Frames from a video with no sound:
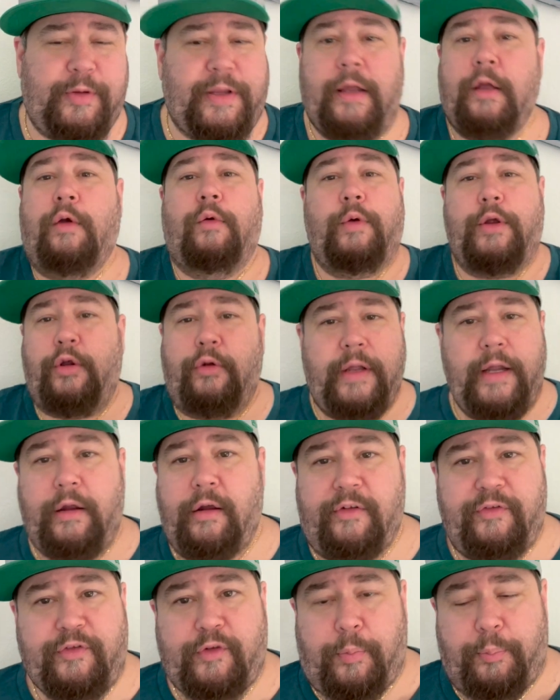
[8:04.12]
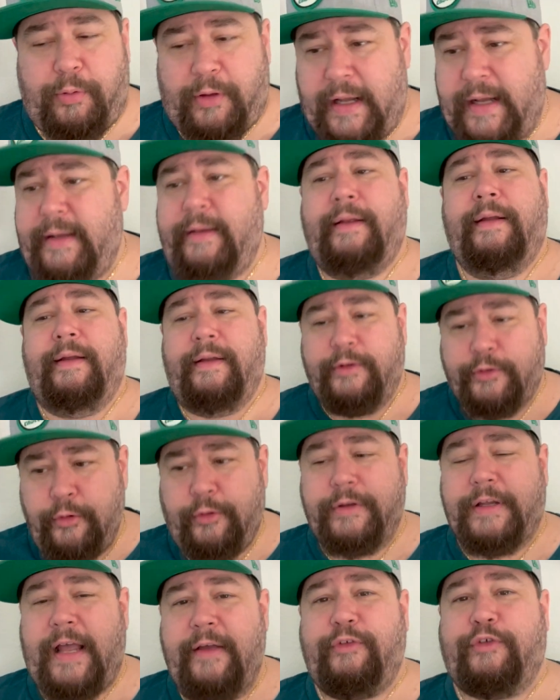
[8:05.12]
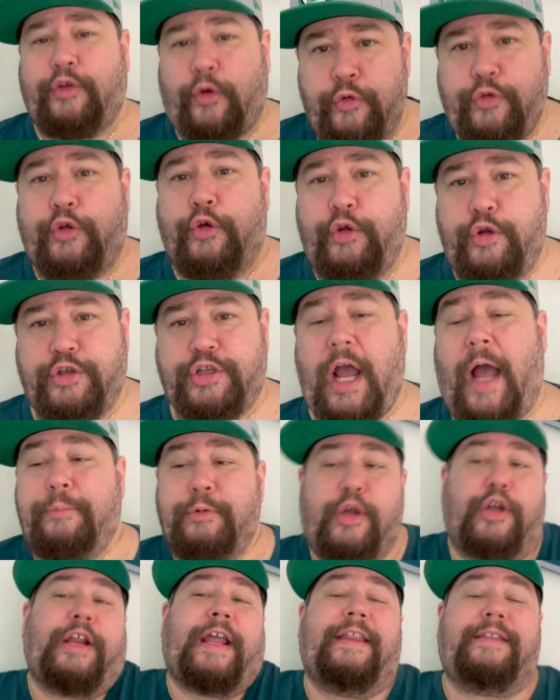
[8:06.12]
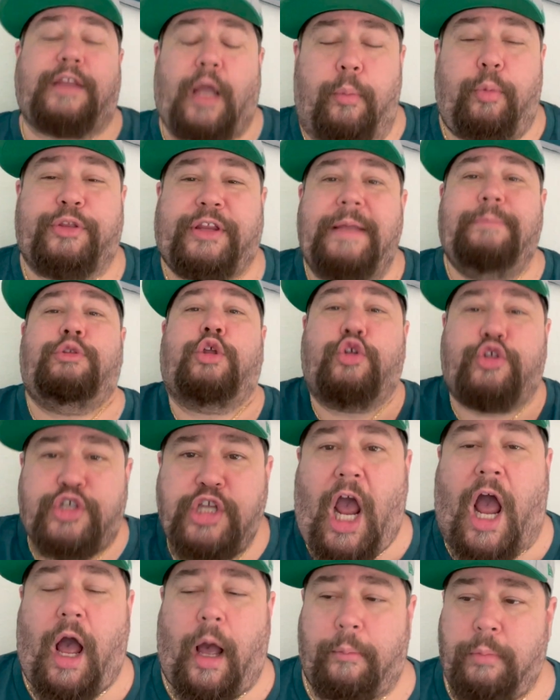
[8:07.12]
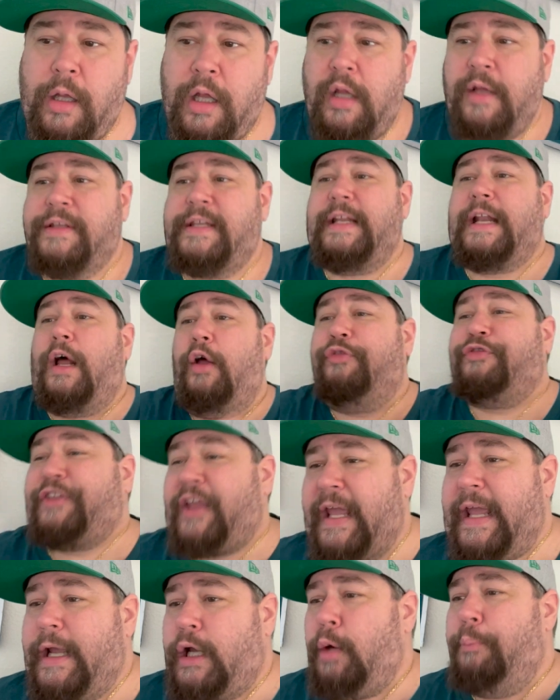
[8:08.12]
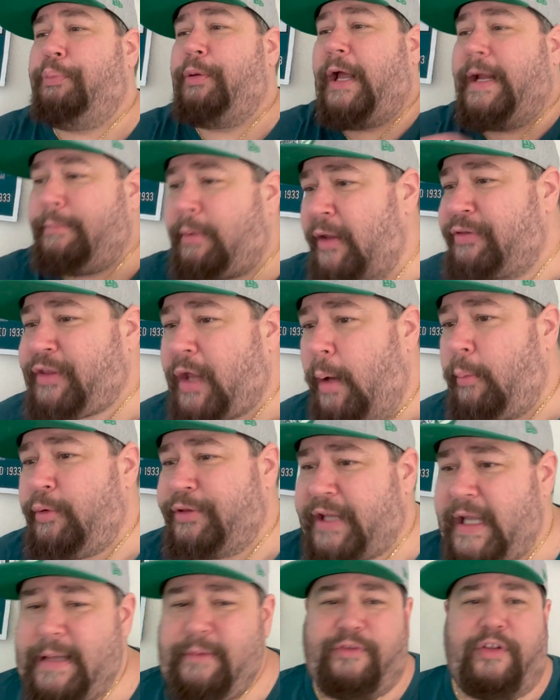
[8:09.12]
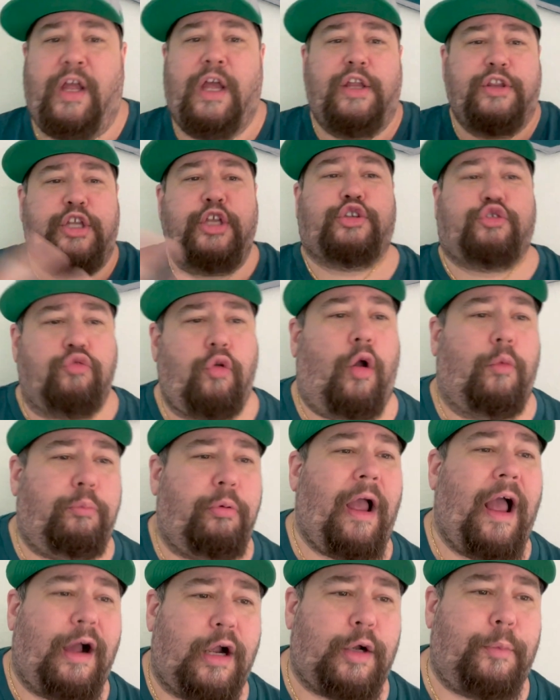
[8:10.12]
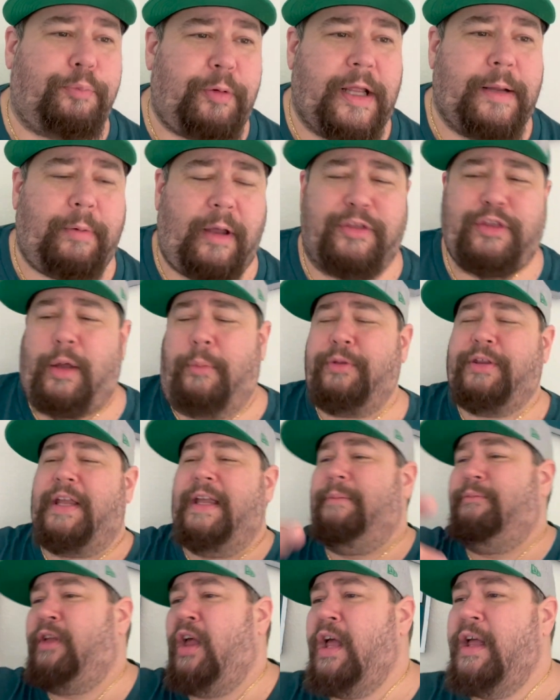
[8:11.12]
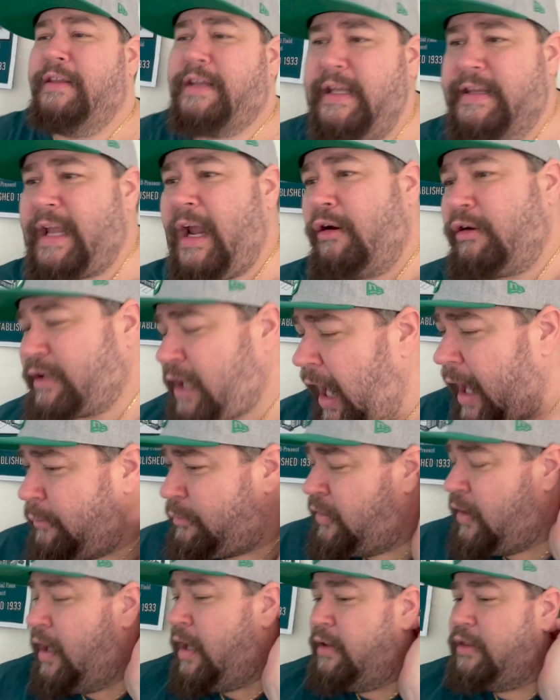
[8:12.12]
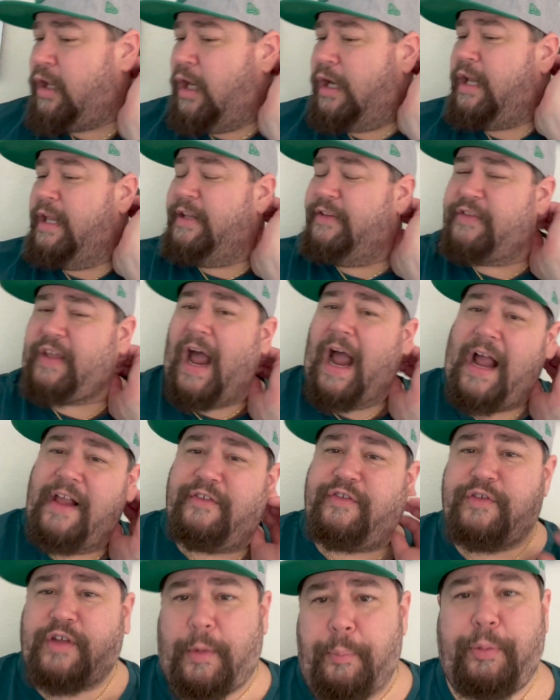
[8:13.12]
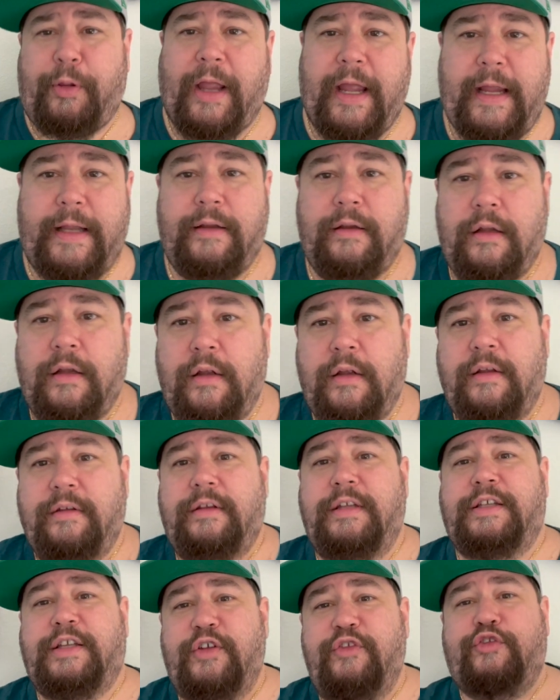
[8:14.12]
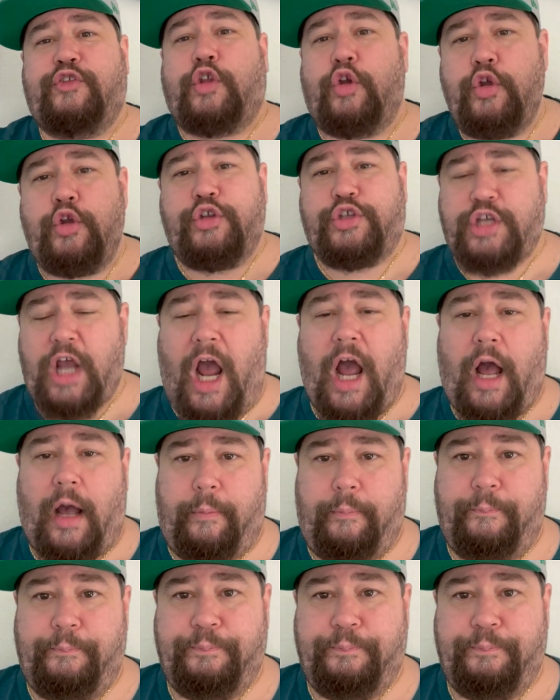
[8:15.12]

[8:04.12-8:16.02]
Te- we don't hear us complaining. Jordan Davis, go do your job. You're gonna get double teamed. Do your job. Did LT complain about double teams? Did Jerome Brown complain about double teams? Did Derrick Thomas? None of these guys complain. Just do your job.